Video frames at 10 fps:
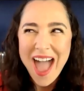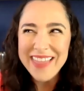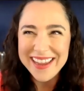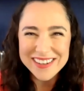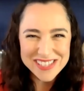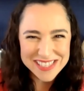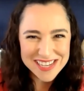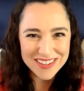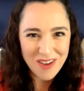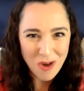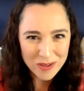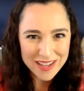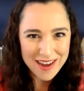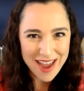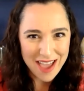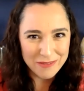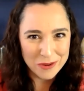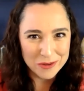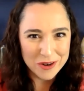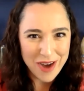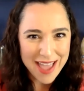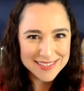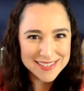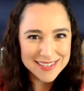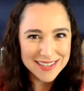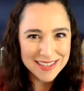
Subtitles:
They're still only on iPhone, correct?